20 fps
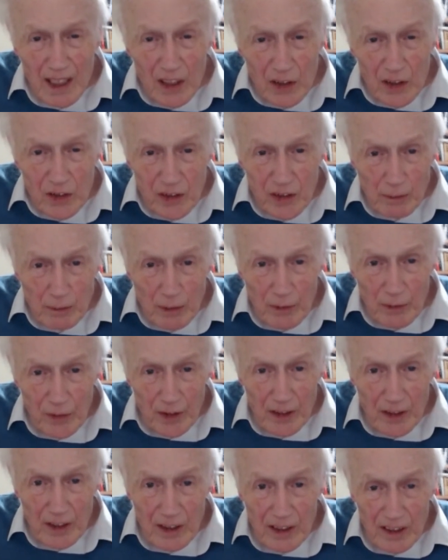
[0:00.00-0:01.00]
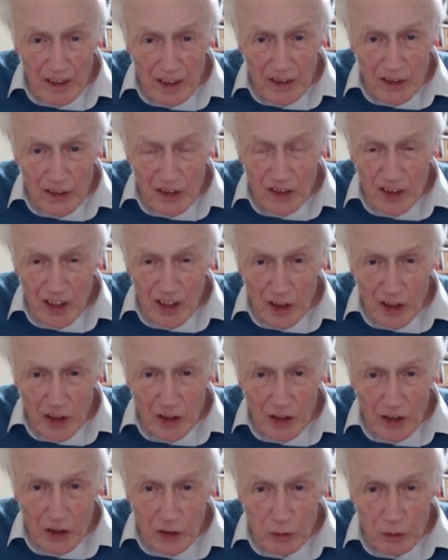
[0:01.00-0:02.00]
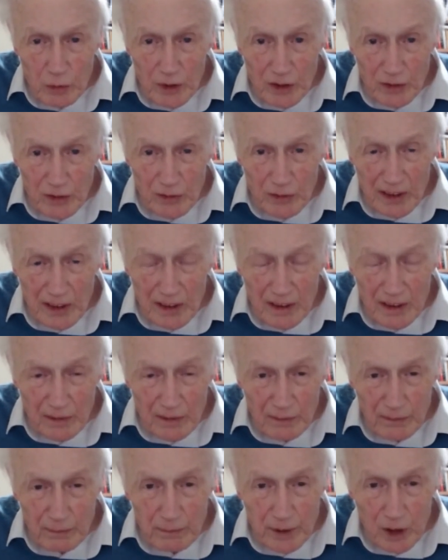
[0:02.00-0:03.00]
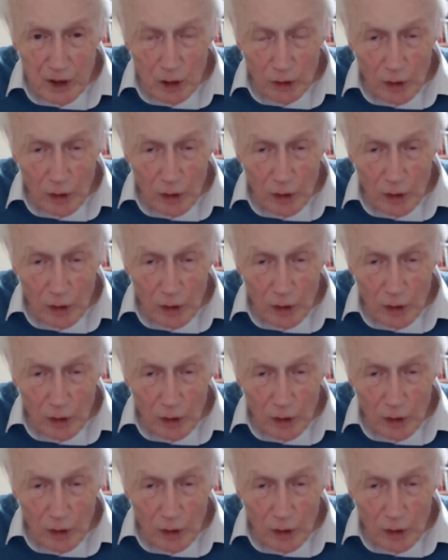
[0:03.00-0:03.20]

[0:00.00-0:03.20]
some of the discussions which have gone